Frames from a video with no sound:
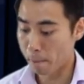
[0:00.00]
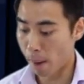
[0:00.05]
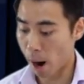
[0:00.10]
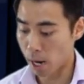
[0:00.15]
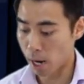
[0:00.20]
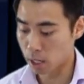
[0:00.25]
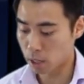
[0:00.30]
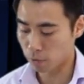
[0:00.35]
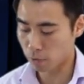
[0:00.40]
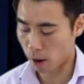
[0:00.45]

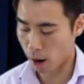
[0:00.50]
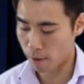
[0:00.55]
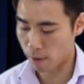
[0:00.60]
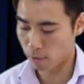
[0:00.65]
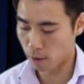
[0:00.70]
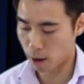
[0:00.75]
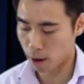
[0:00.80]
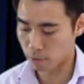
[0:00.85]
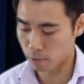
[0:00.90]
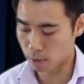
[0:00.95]
minus
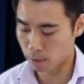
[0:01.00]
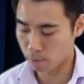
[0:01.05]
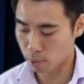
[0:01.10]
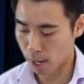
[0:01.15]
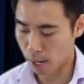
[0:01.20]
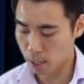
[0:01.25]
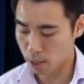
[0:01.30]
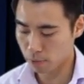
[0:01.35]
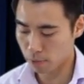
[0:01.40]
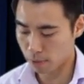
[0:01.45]
5 rather
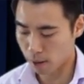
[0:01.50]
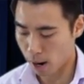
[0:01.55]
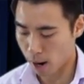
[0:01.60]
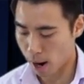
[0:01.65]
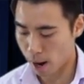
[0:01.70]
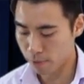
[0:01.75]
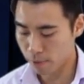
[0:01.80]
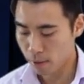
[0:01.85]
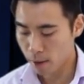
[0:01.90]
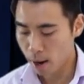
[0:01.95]
than plus
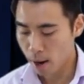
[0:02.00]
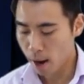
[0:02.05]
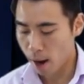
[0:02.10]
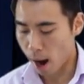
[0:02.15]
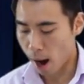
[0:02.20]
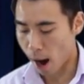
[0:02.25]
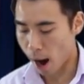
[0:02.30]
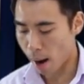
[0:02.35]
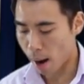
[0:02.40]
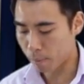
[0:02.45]
5.
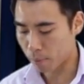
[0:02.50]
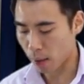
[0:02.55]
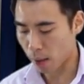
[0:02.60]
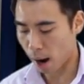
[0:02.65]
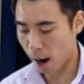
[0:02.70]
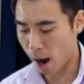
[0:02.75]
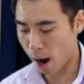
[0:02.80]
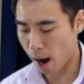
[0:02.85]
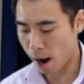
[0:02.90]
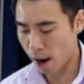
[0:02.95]

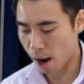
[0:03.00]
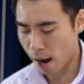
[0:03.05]
And